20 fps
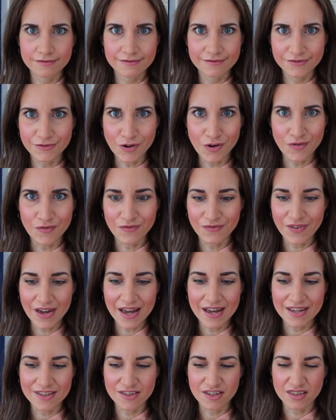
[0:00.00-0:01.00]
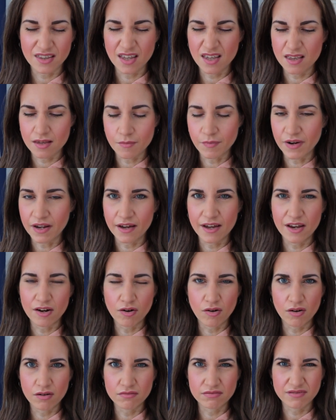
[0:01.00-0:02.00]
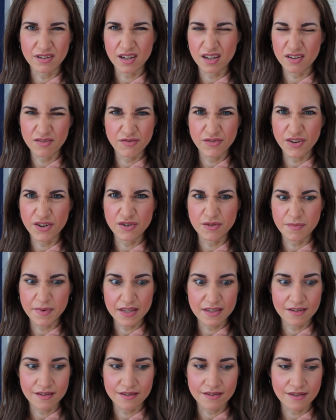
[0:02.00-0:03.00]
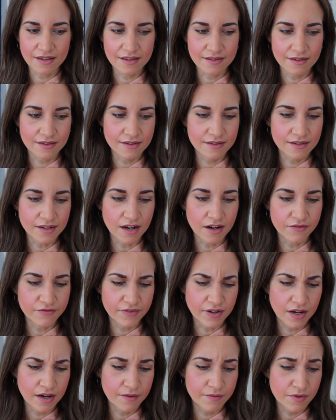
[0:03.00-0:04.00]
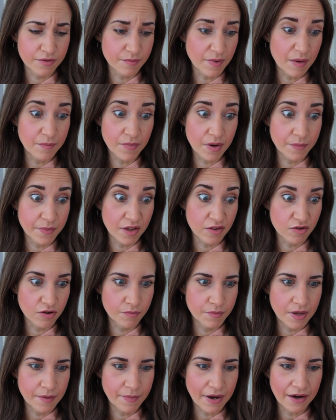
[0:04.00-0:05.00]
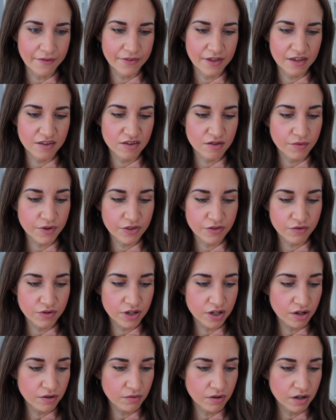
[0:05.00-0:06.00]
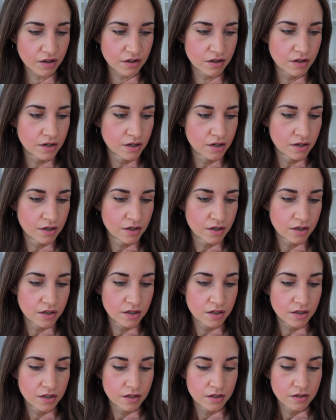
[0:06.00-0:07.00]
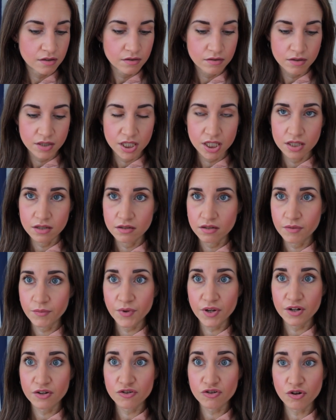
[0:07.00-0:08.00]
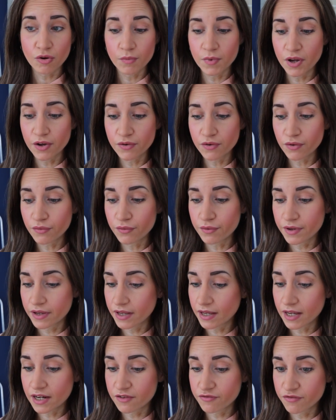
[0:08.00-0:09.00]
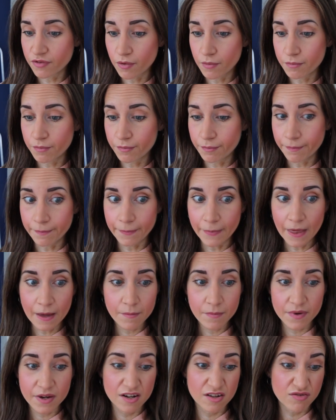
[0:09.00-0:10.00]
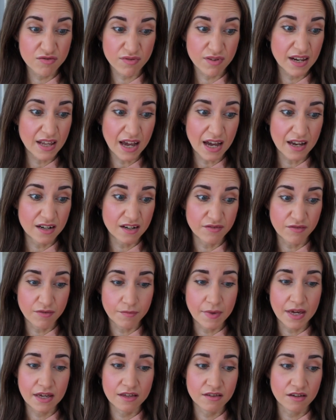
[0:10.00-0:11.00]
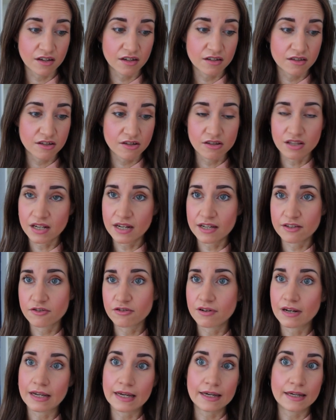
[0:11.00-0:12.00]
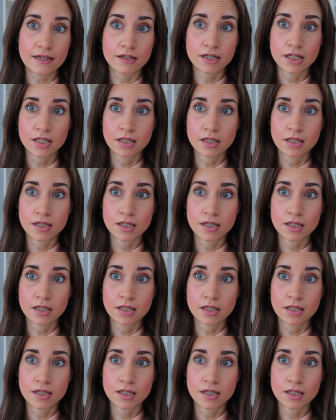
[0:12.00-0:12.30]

fruit and veg, and they supply a lot of like food businesses and stuff. It was my mum that told me about this, so I thought, you know what, I'm gonna shop local and get it from them. And it's really handy for me because I could just literally